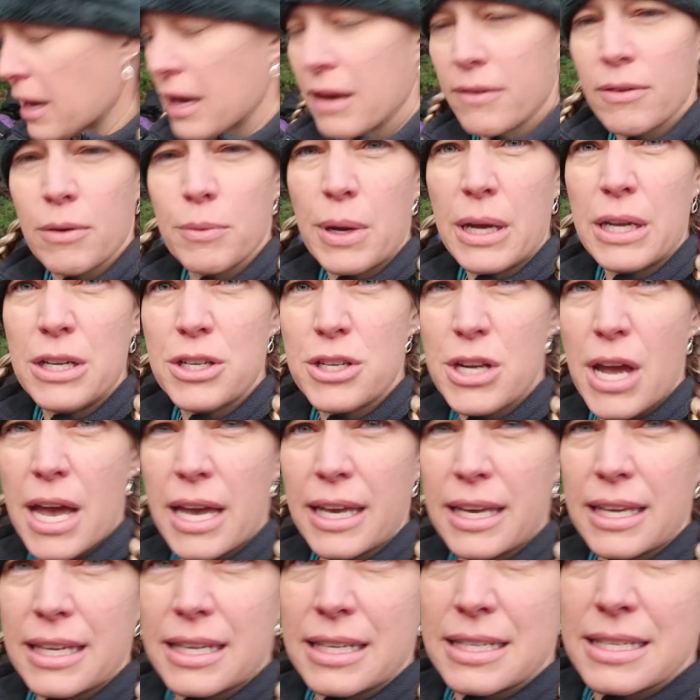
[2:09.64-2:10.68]
I have a rain
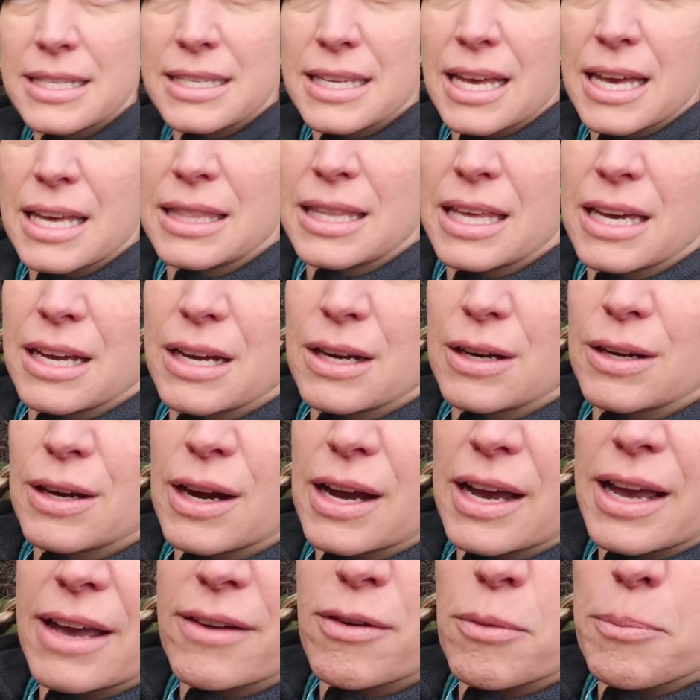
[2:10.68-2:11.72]
jacket inside there.
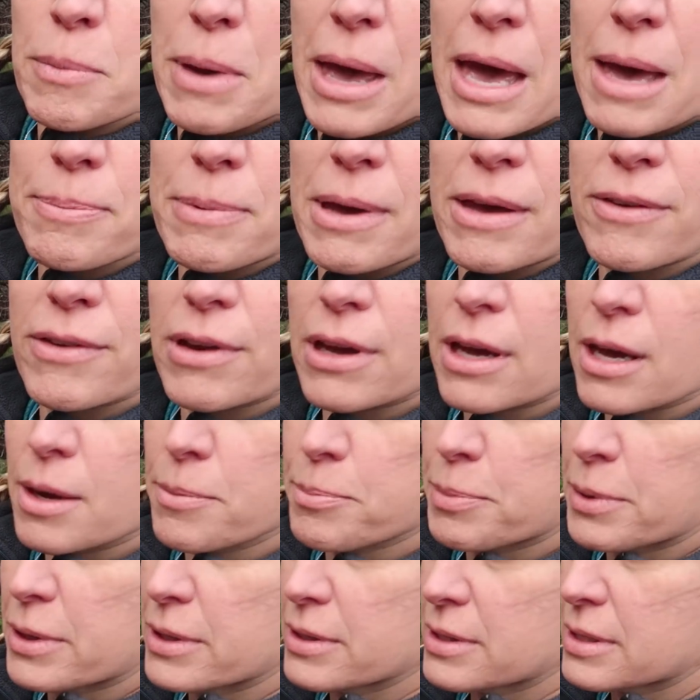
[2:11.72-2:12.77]
I have a map. I have a
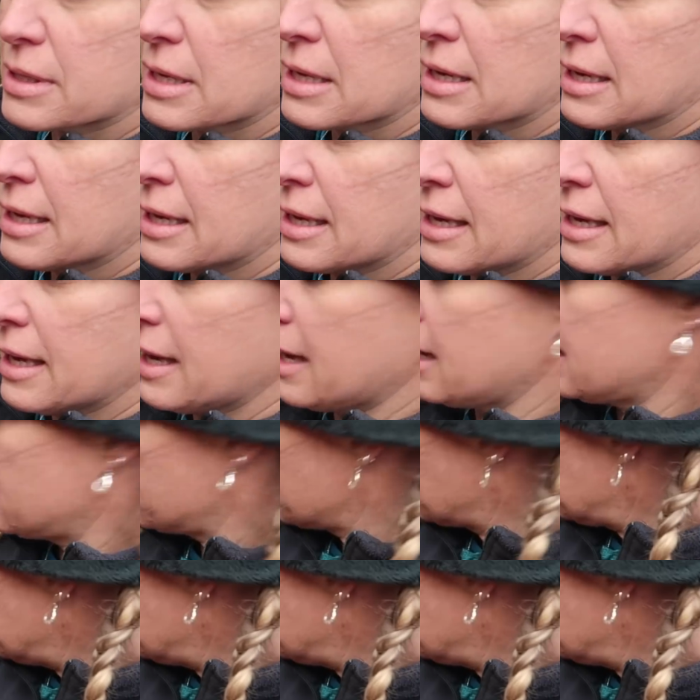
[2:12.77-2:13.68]
compass. And I'm